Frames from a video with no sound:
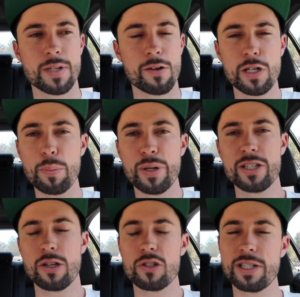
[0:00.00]
I really
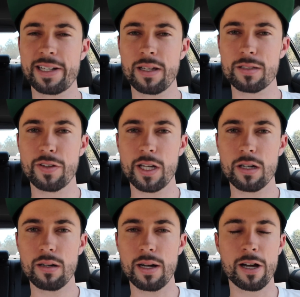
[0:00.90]
appreciate you checking out this
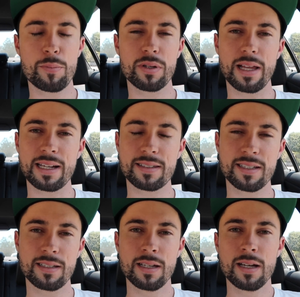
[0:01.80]
video. I hope you liked
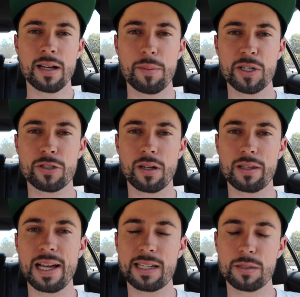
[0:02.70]
it. Be sure to
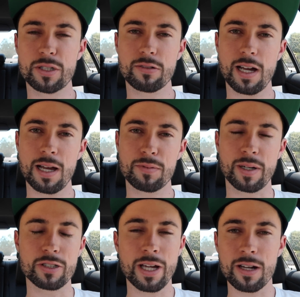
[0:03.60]
like, subscribe to
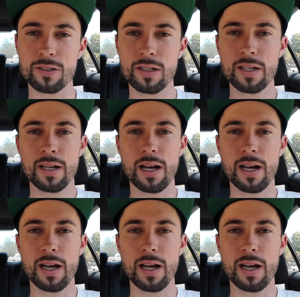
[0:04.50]
my channel.